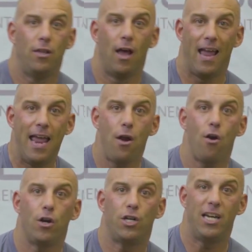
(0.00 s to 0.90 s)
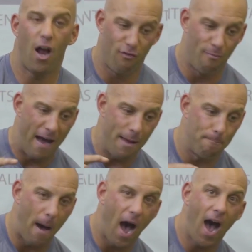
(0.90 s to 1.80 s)
the energy of my
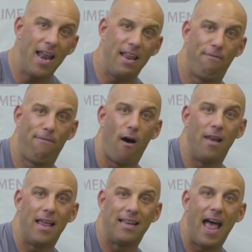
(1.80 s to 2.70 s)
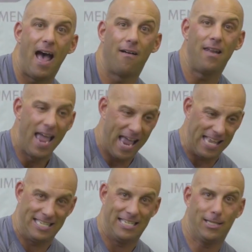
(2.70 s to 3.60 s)
body falling down
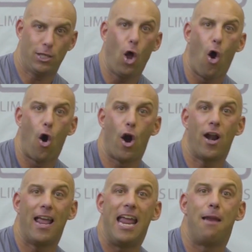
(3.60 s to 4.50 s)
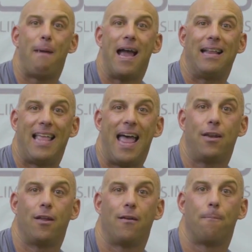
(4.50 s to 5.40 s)
is stored in my
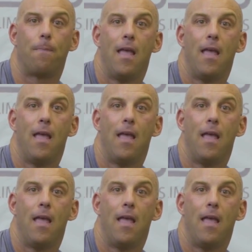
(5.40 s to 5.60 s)
tendon.